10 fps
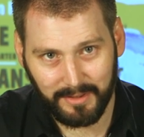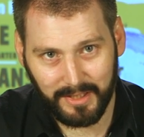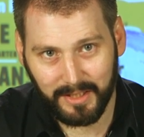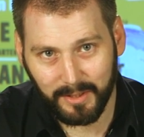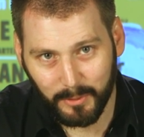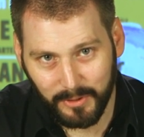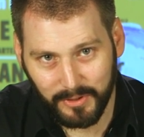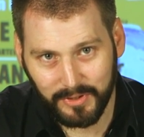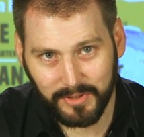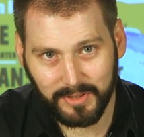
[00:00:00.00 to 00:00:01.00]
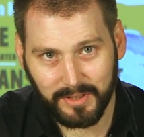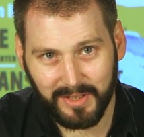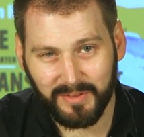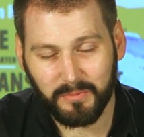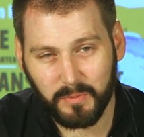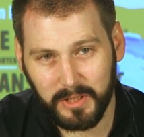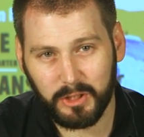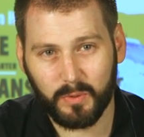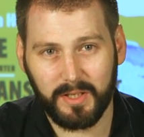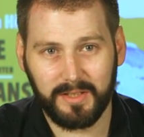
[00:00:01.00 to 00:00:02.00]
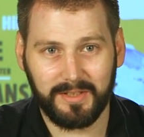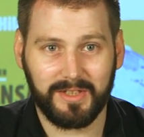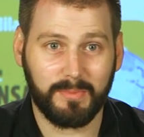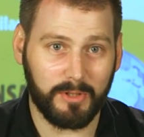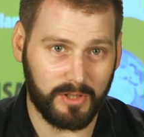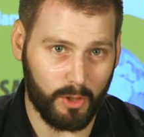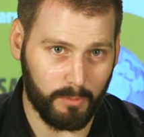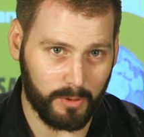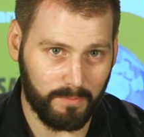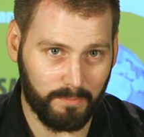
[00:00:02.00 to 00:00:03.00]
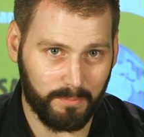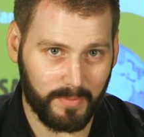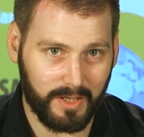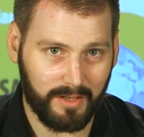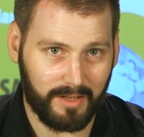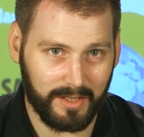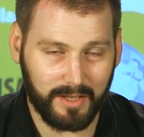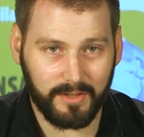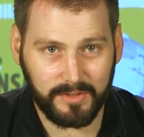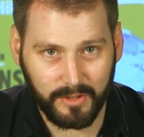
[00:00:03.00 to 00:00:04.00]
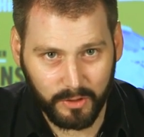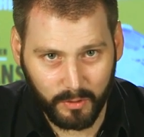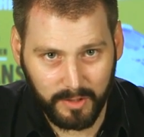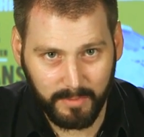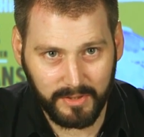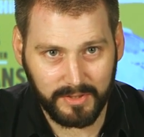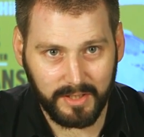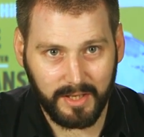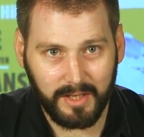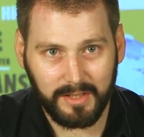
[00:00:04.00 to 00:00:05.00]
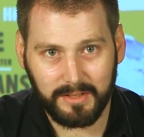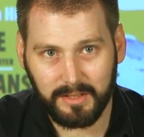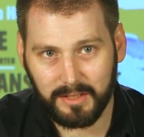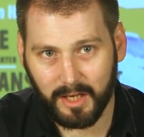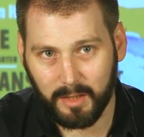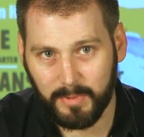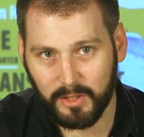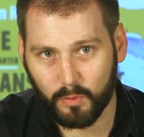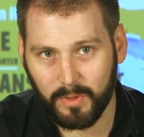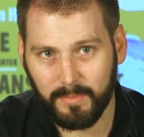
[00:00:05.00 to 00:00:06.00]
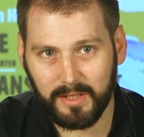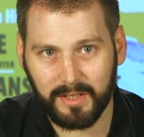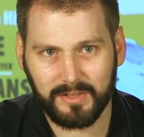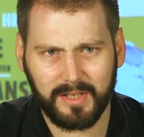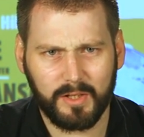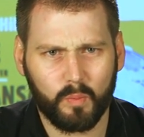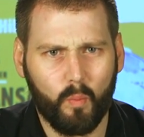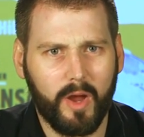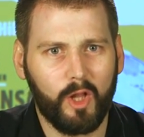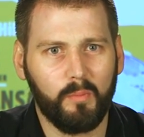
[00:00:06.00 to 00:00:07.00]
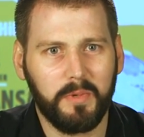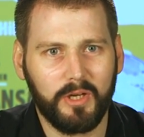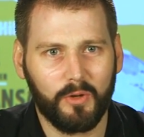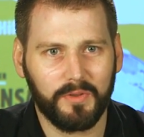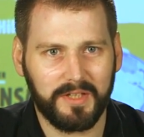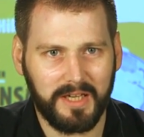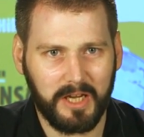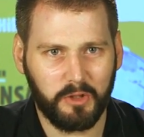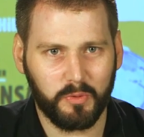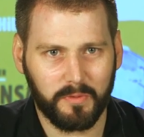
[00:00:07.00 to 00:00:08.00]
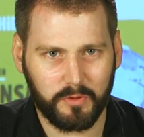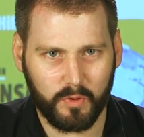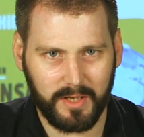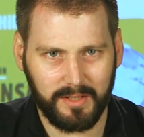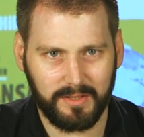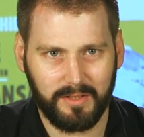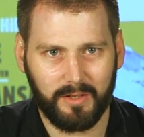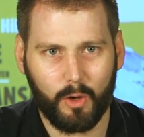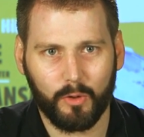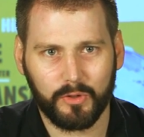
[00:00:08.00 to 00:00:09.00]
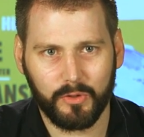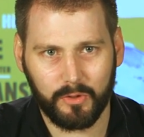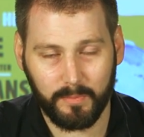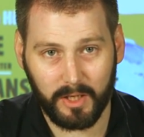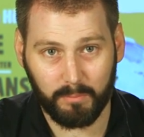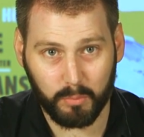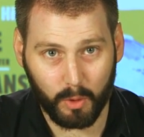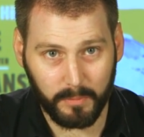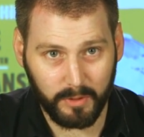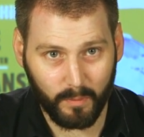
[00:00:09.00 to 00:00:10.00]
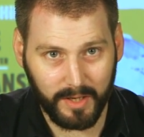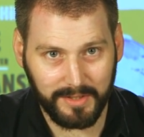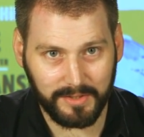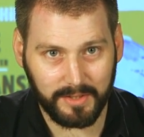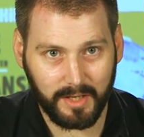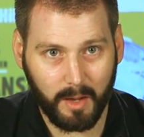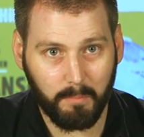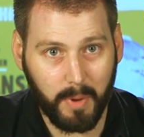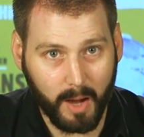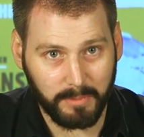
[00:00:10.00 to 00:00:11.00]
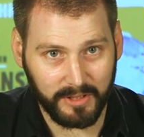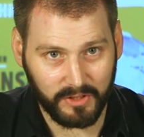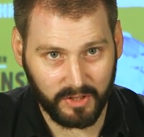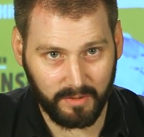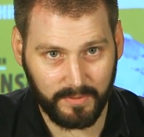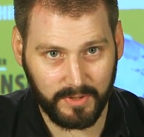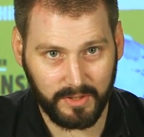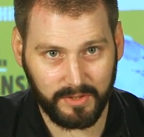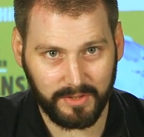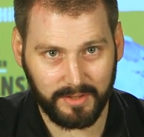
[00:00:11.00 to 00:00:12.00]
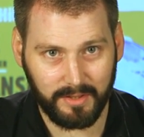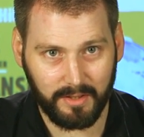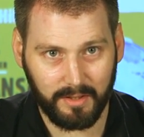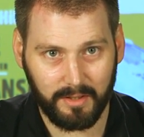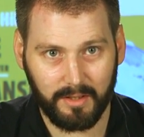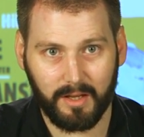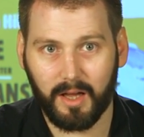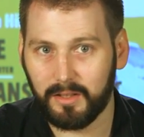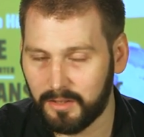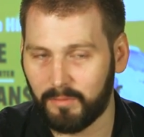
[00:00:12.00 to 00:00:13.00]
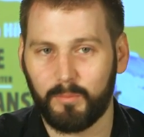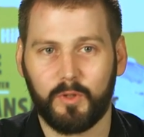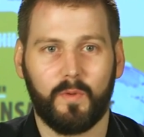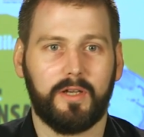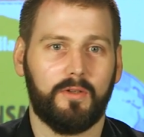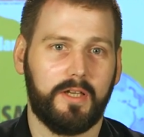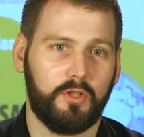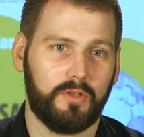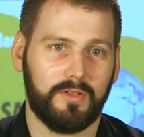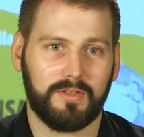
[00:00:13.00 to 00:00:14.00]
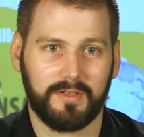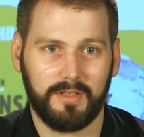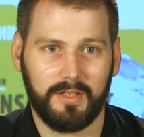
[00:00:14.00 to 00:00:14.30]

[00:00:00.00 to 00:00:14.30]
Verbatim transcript: In other words, free trade is a misnomer. Like other such agreements, TTIP's remit extends well beyond the issue of trade onto the domain of property rights, public services, and government regulations.